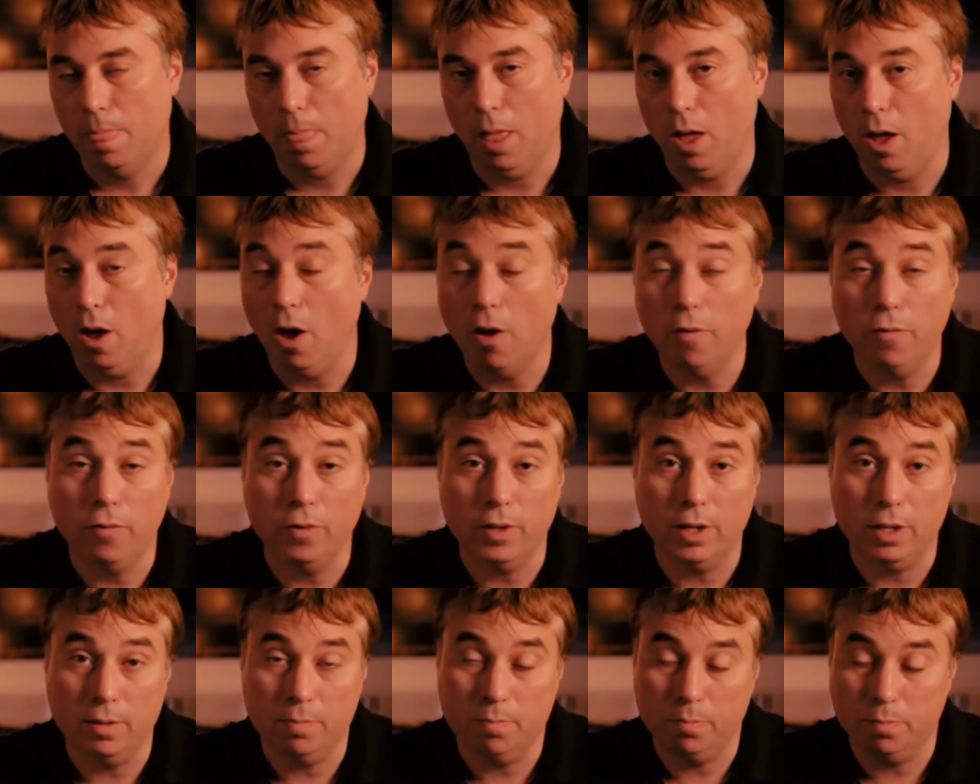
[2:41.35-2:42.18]

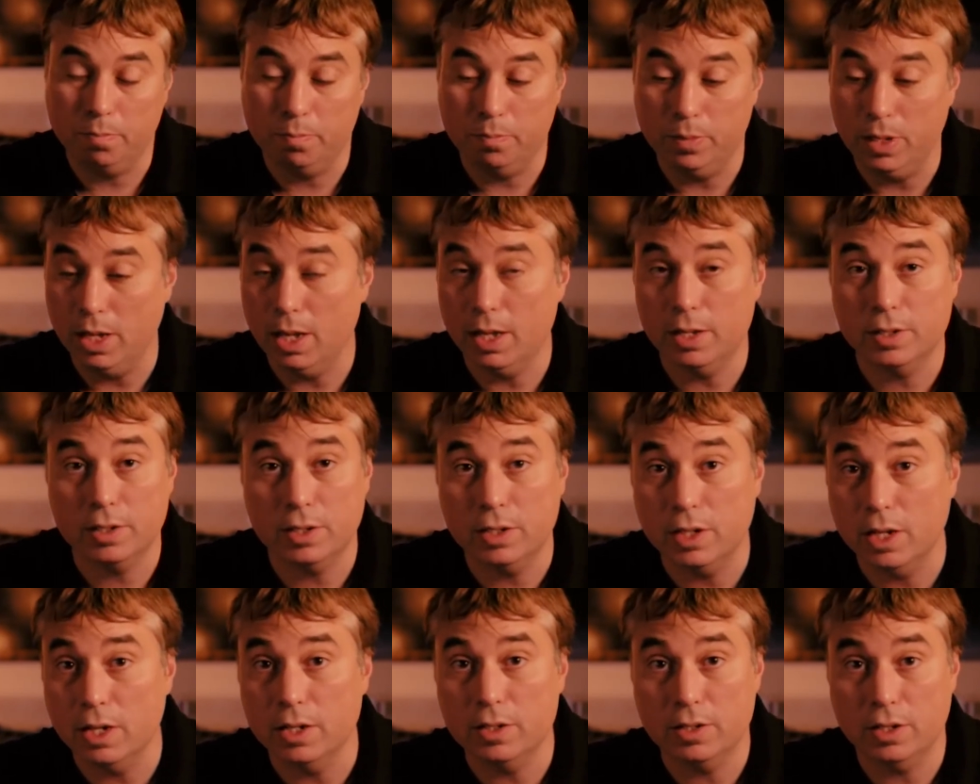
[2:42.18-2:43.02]
hopefully years
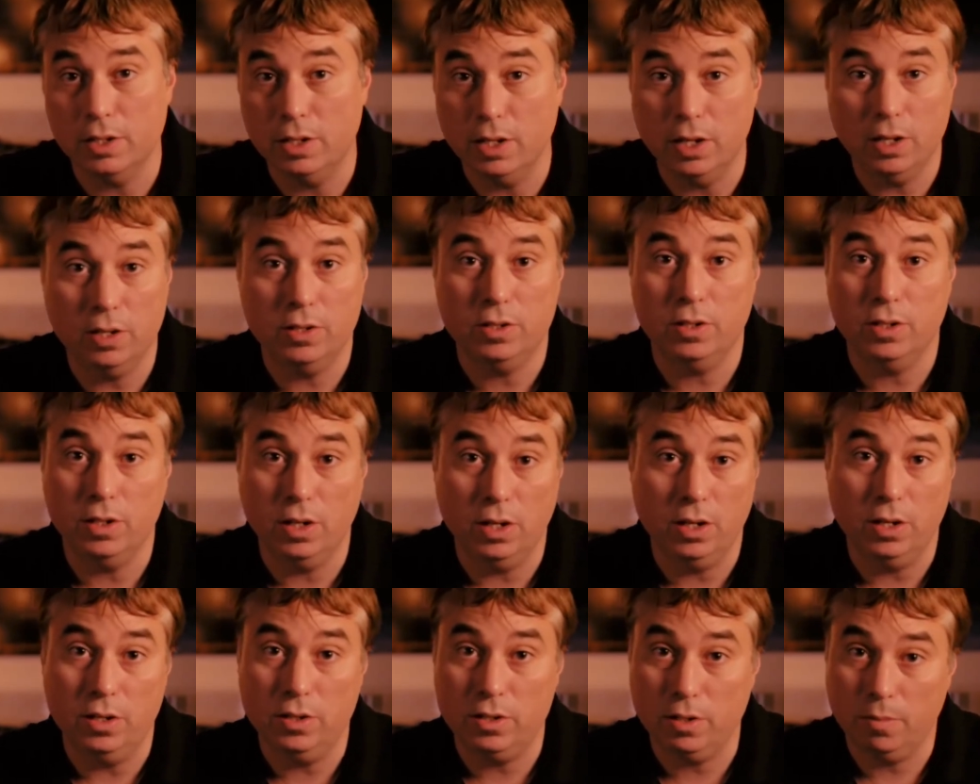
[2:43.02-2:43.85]
and years and years and
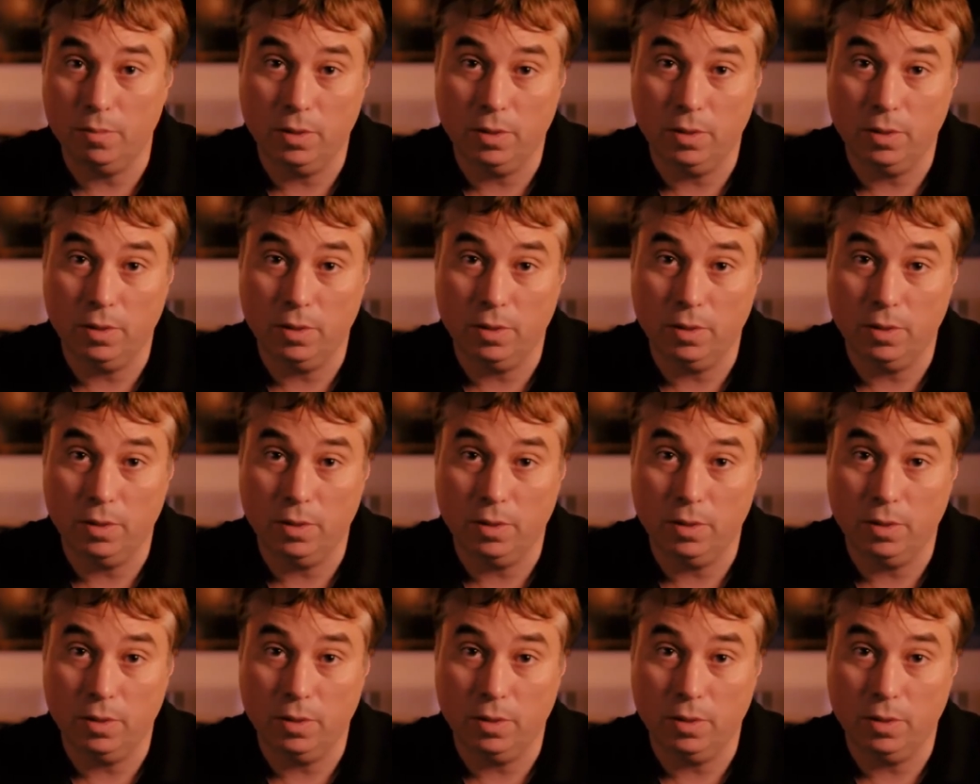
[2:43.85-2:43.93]
years.